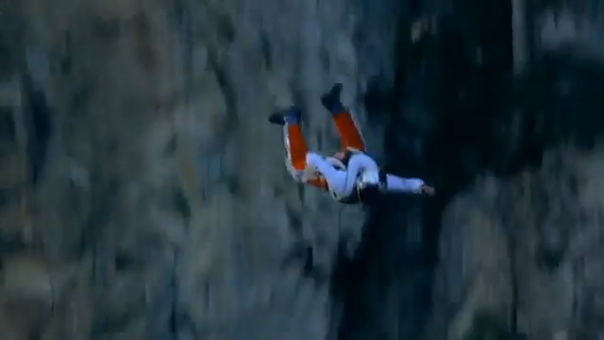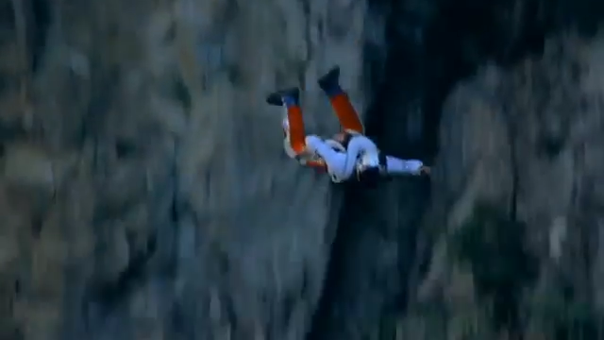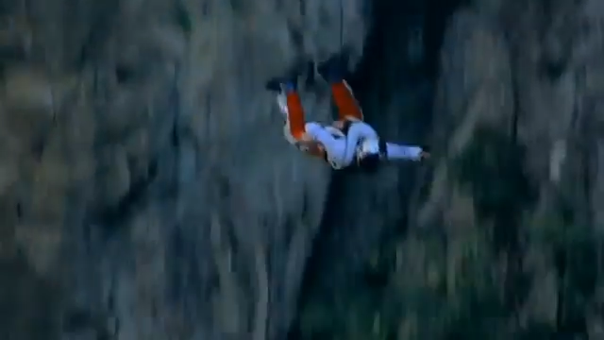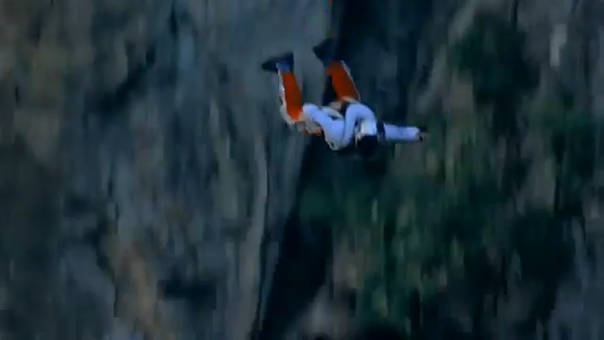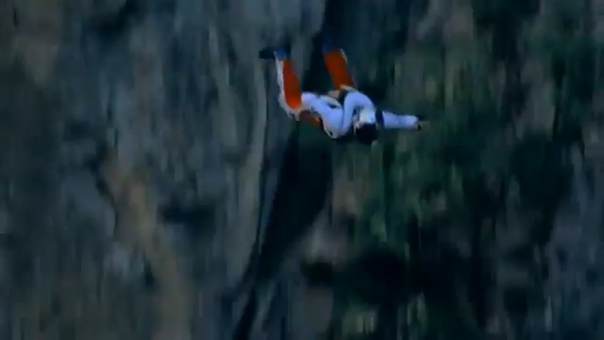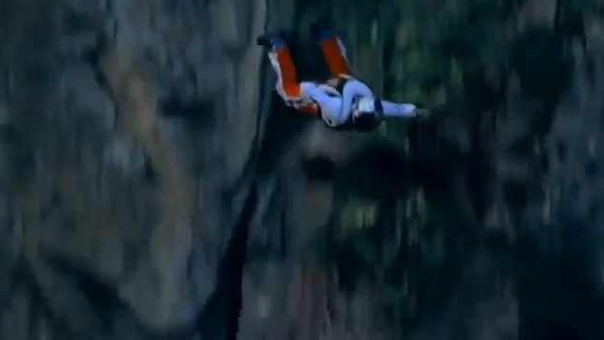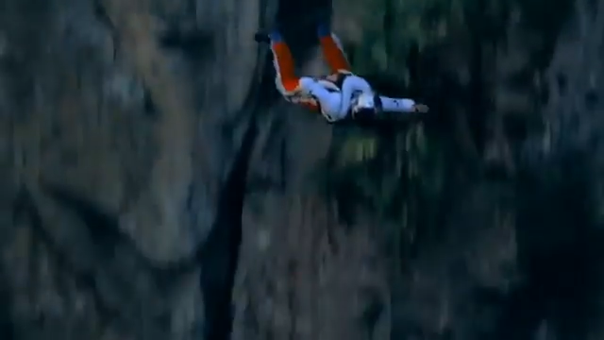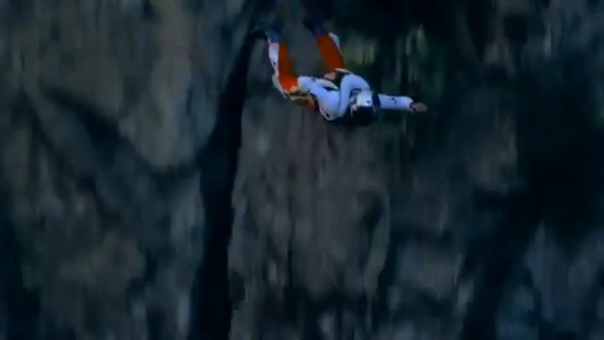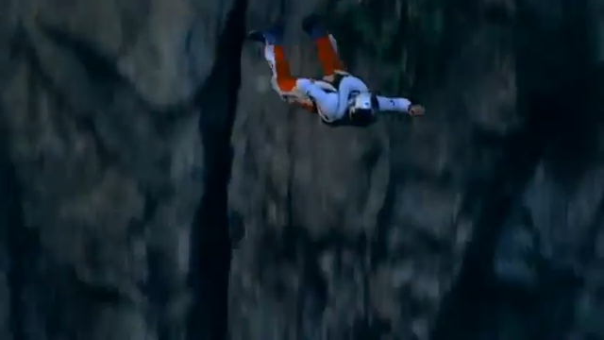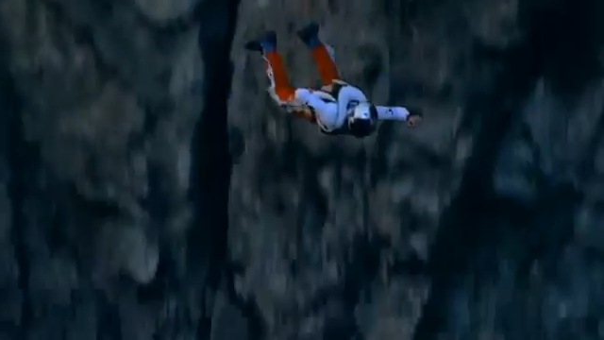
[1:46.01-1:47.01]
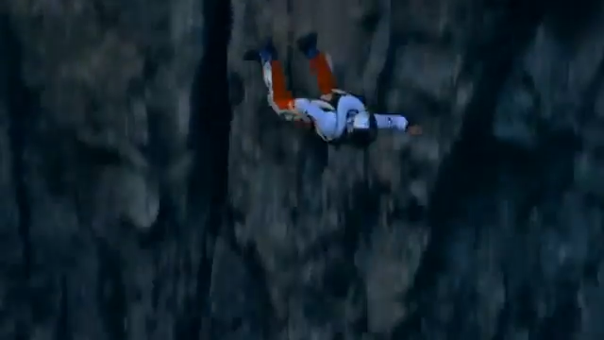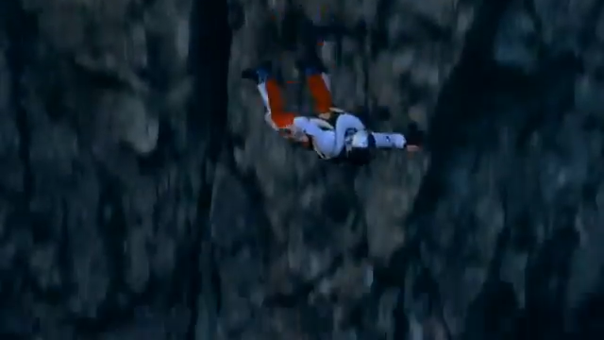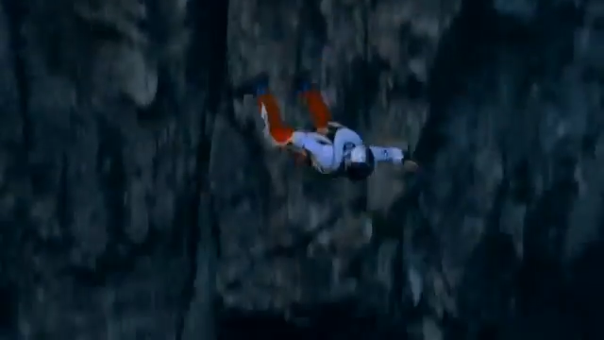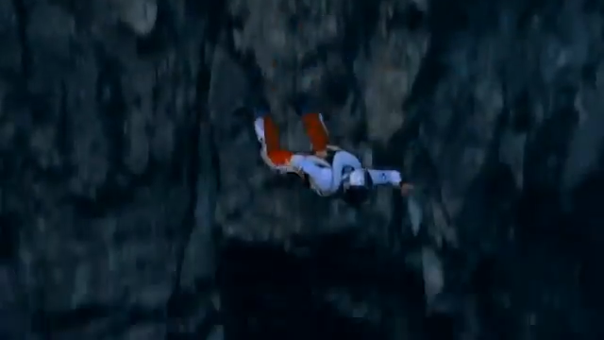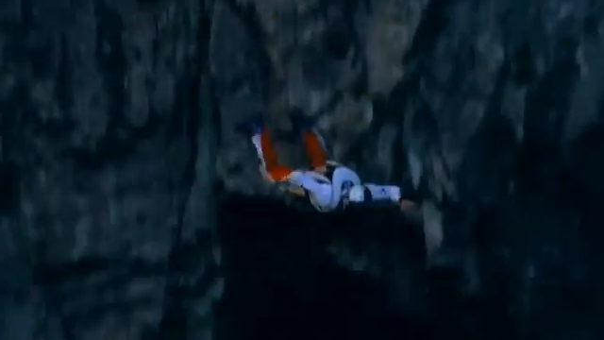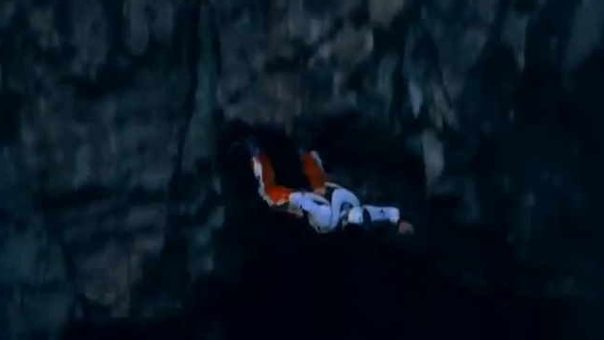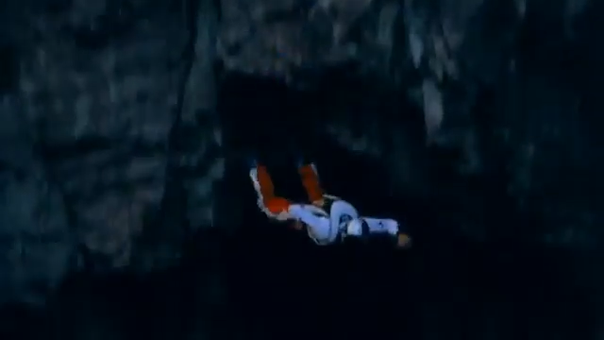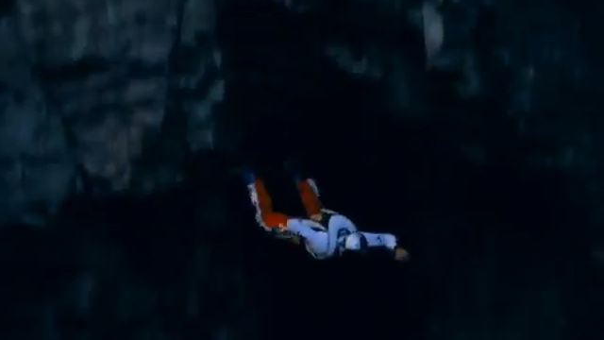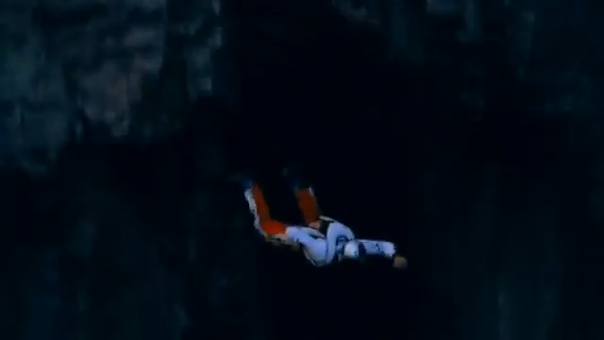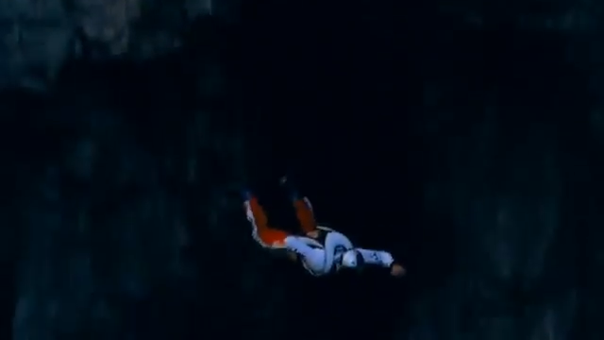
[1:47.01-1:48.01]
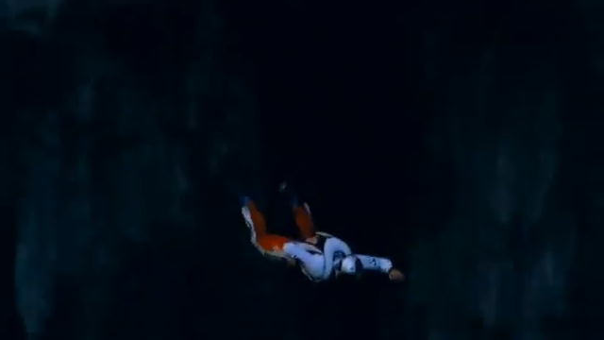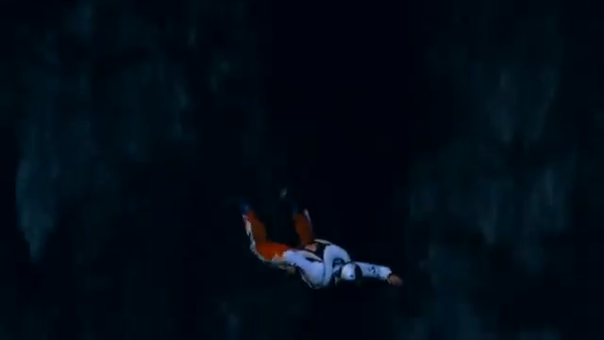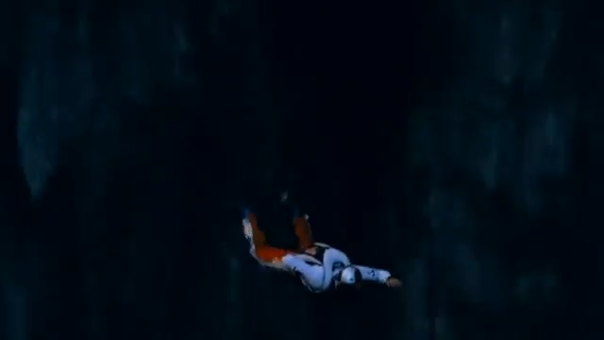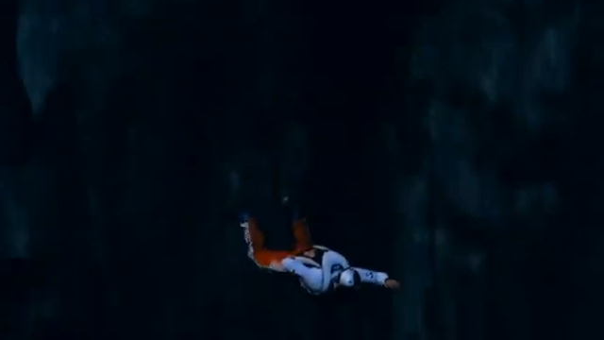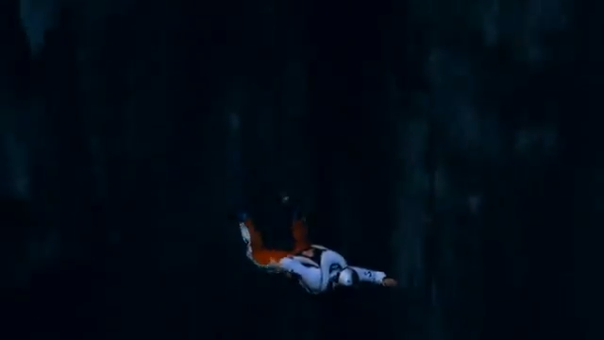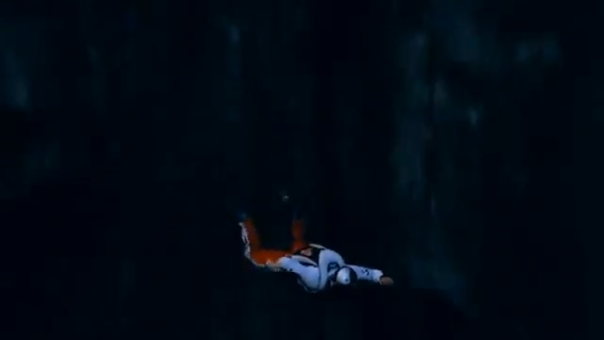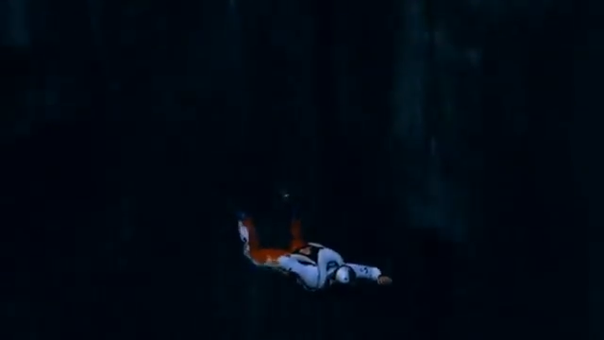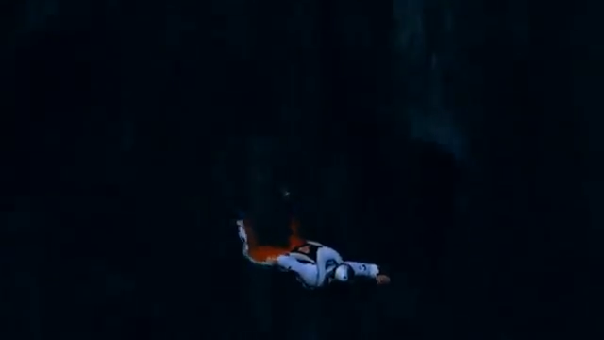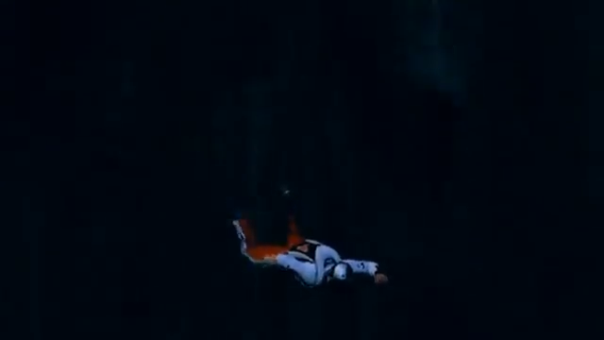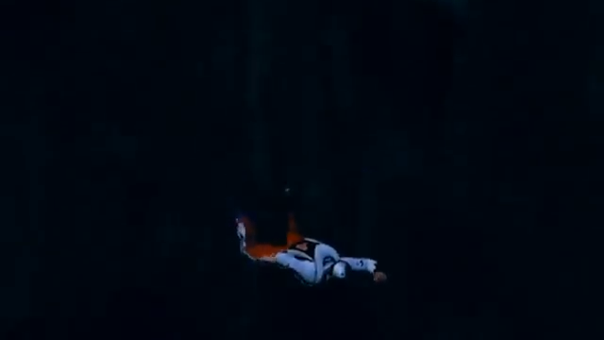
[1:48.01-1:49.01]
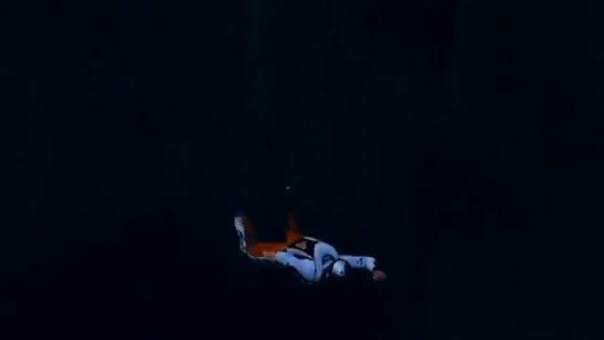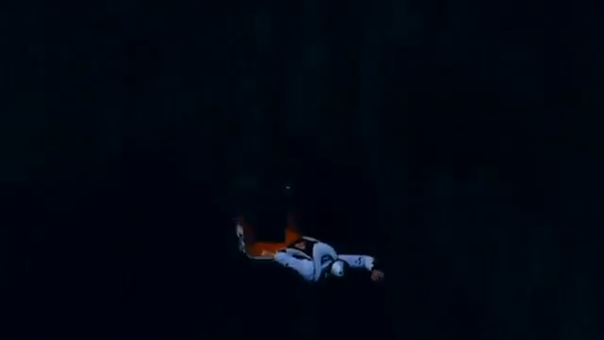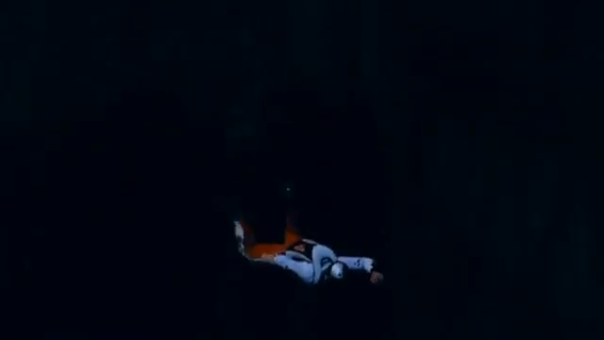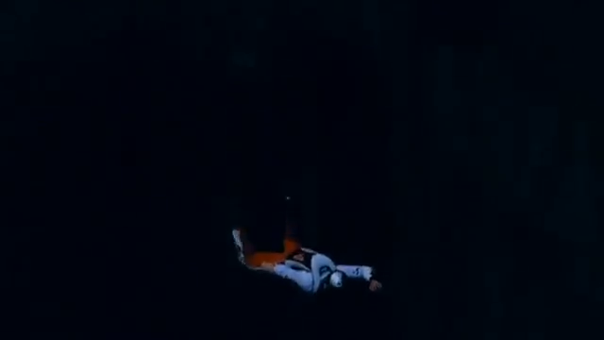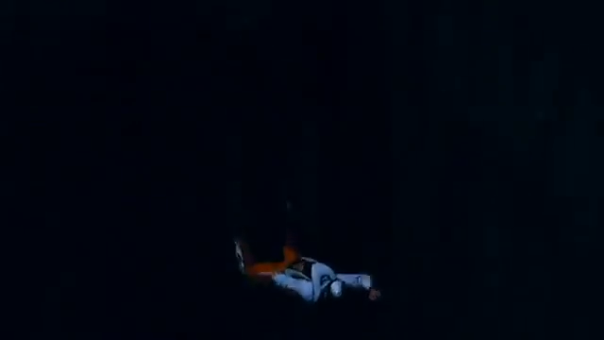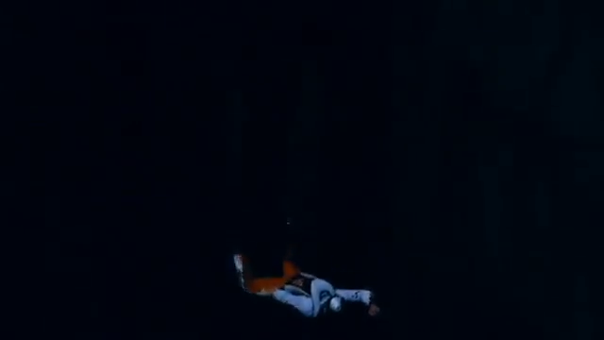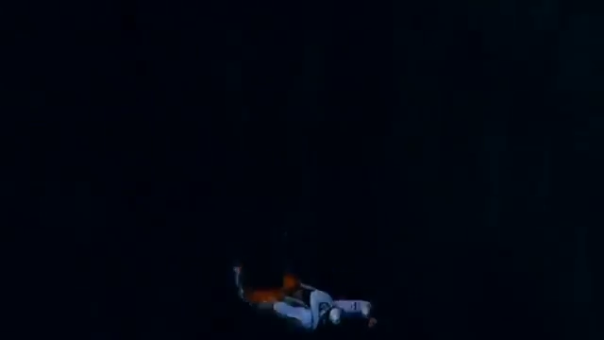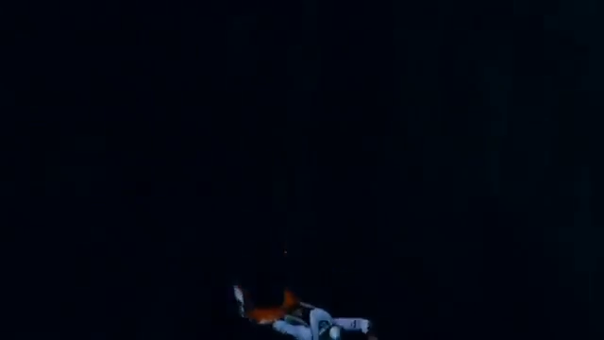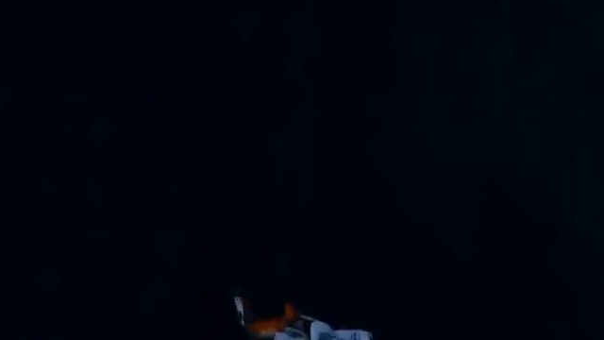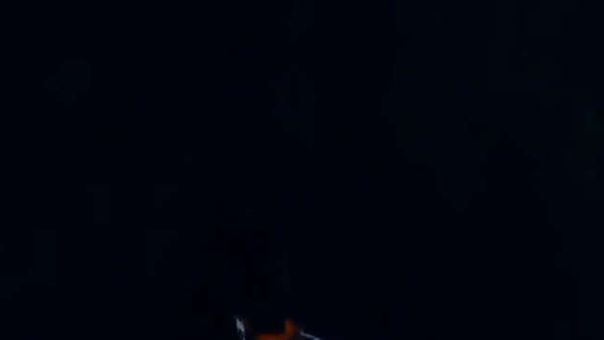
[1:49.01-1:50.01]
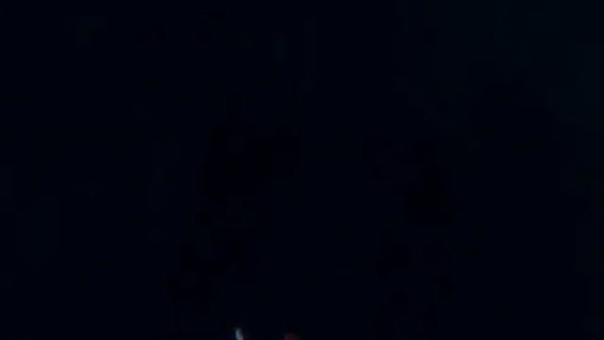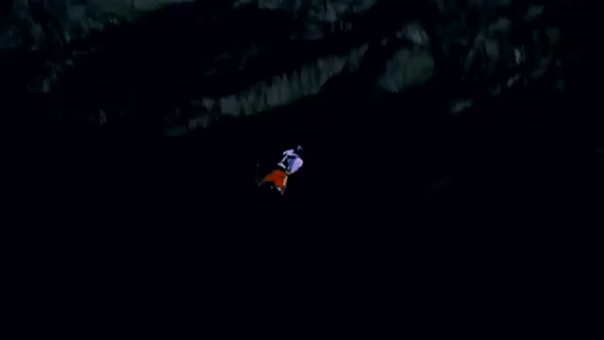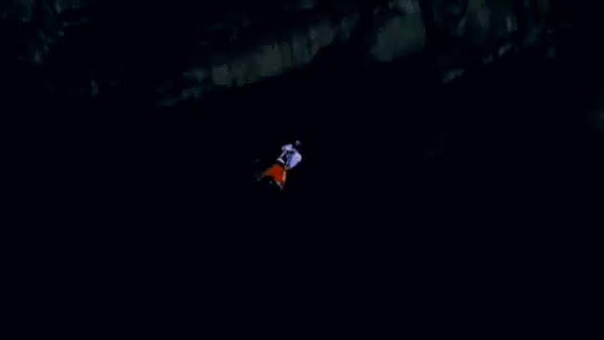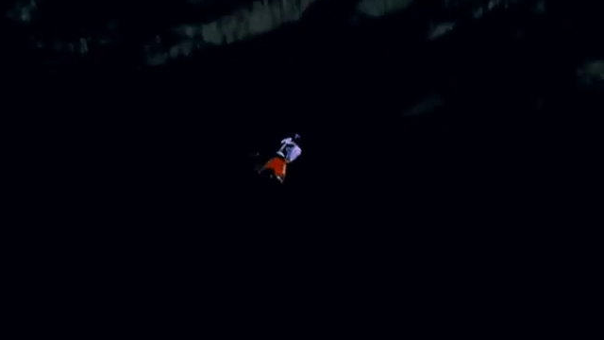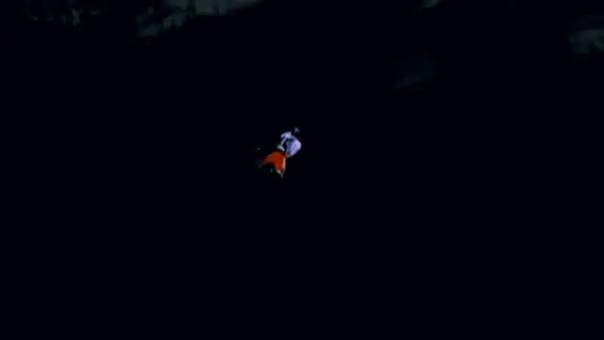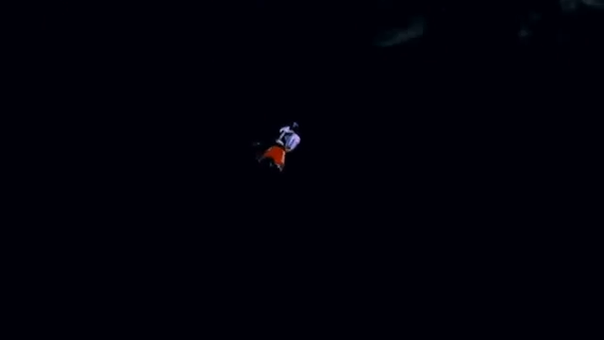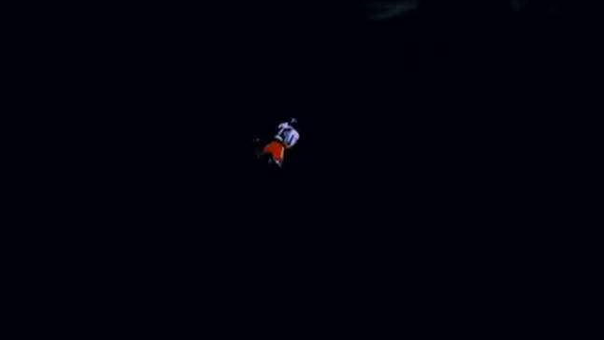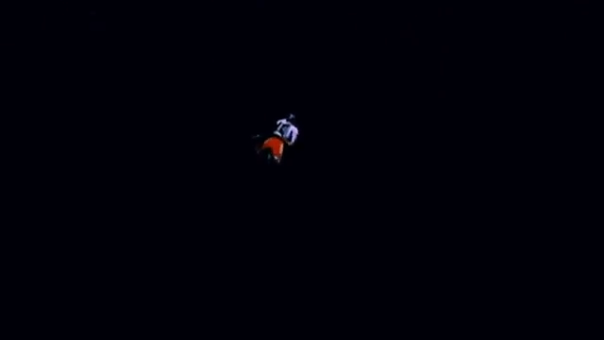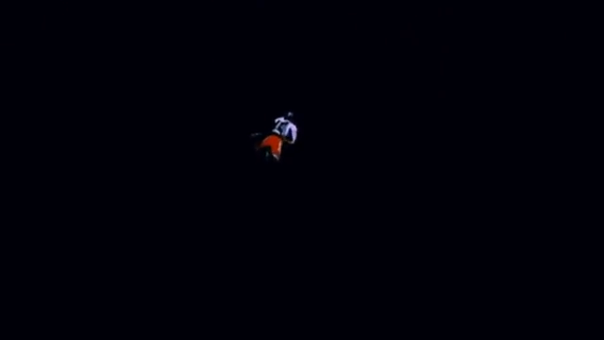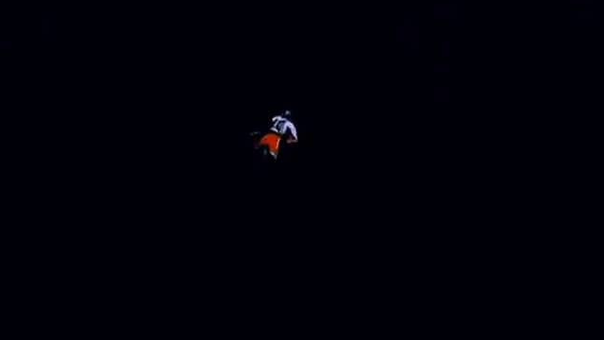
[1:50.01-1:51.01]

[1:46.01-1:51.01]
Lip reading: Nobody's mouth can be seen.